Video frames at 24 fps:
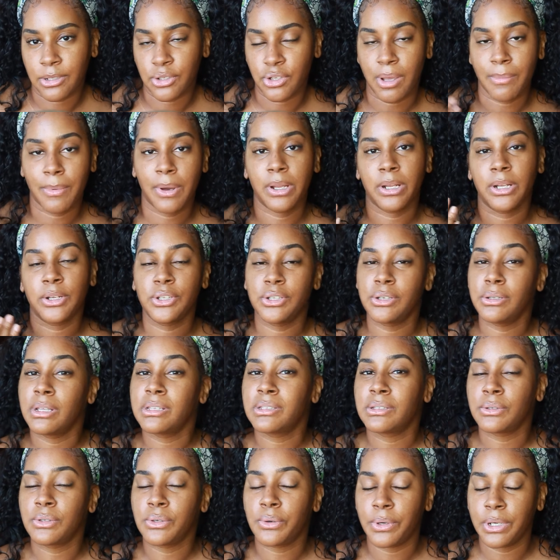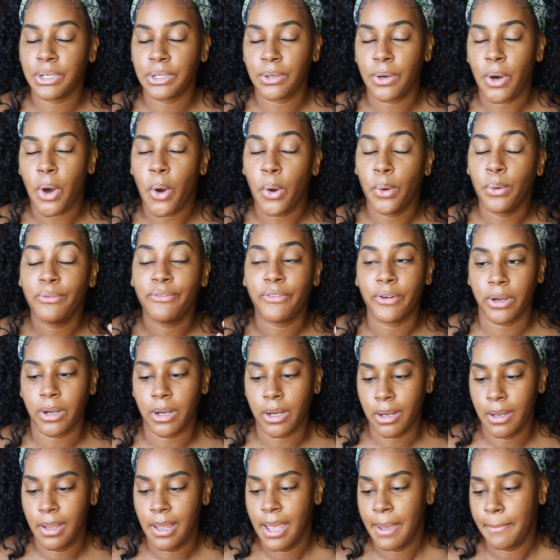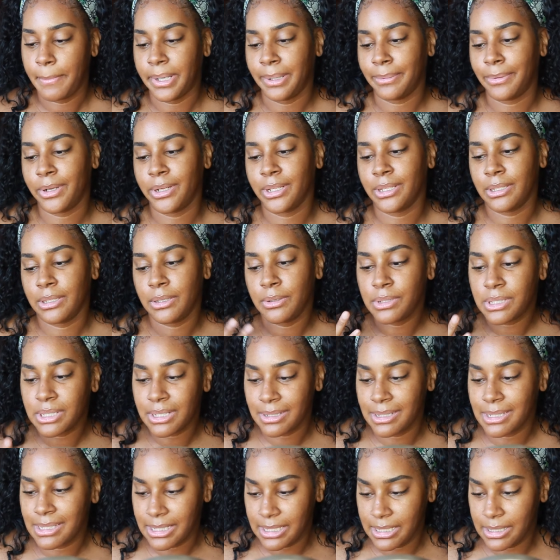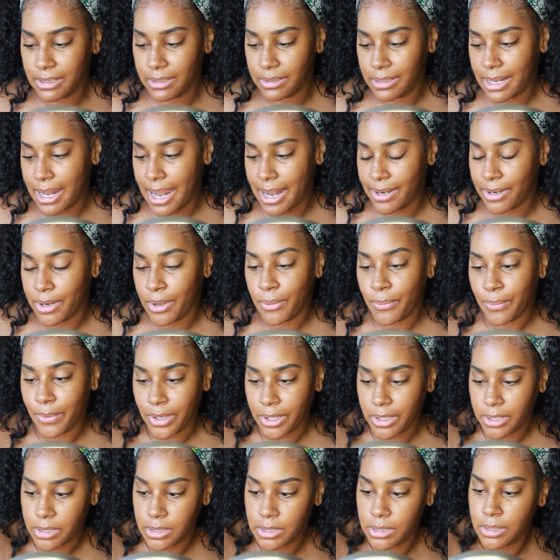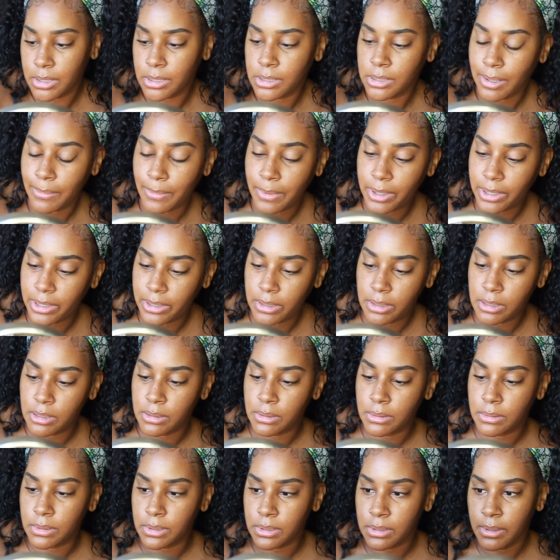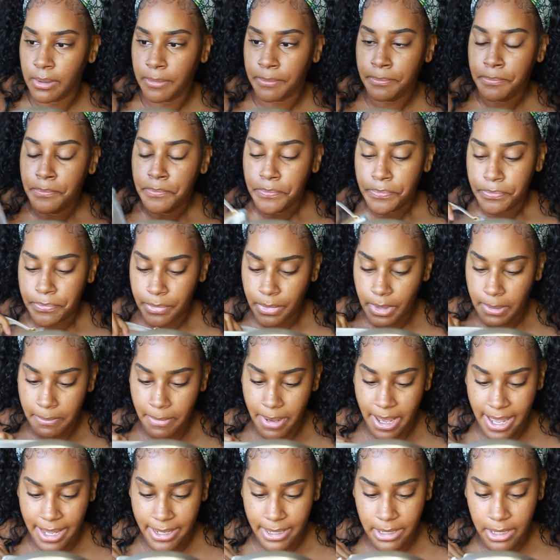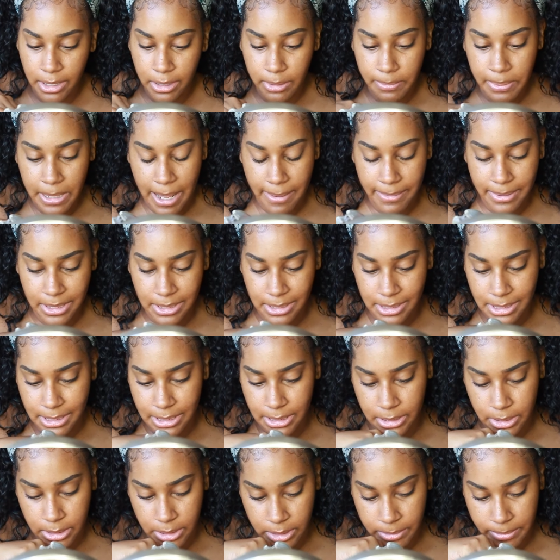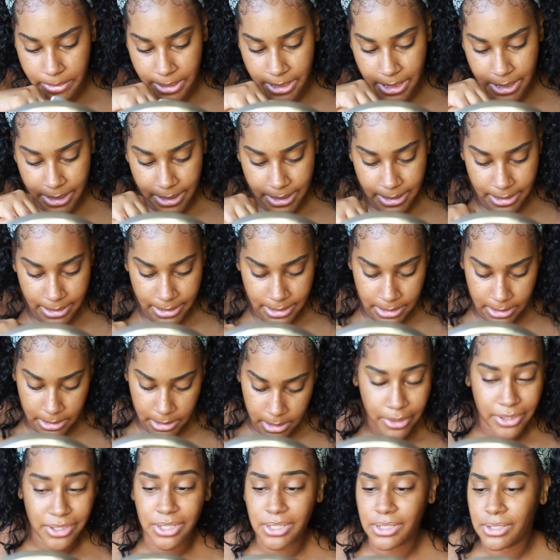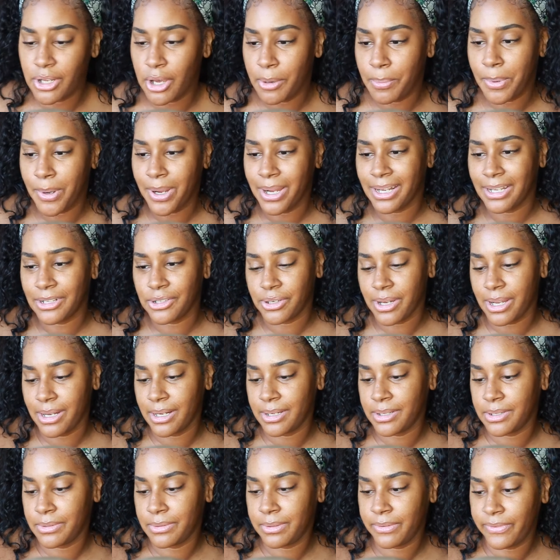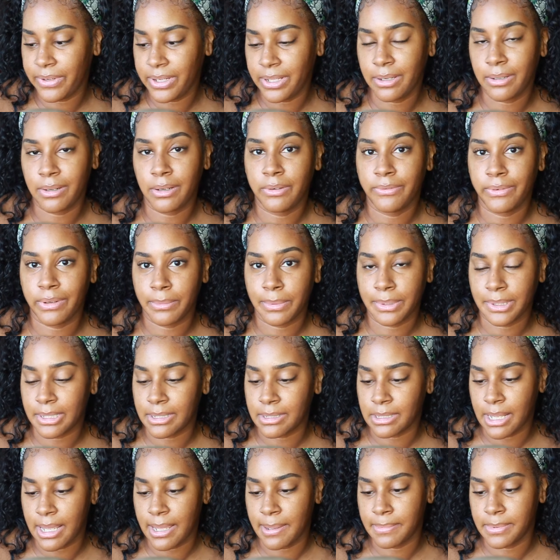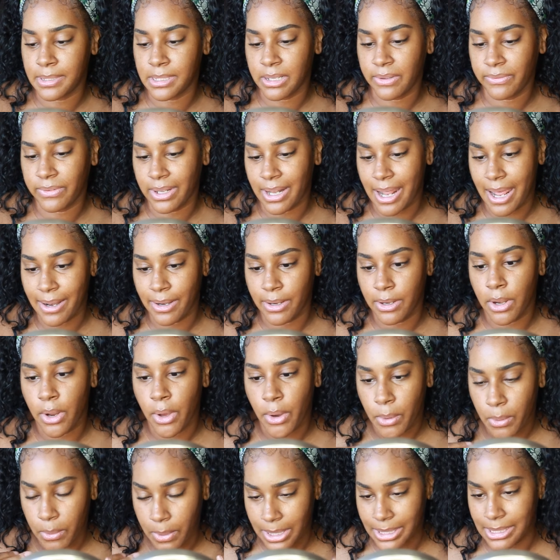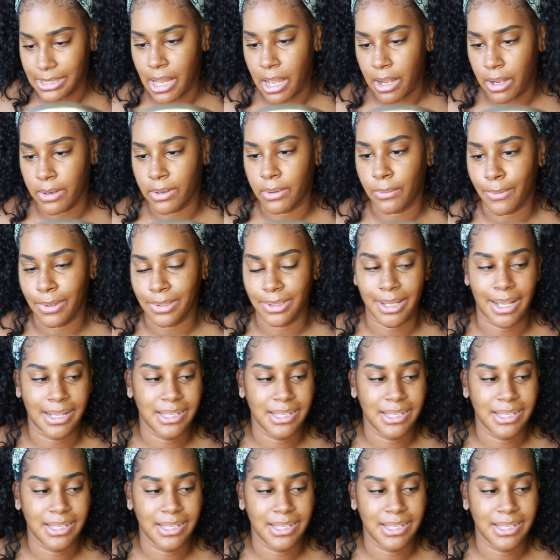So I'm gonna do this tutorial over, but I'm gonna use concealer that I know works. So I'm gonna use my ColourPop concealer because there's just no point in trying to do the video over with the same stuff that I know it's not going to work.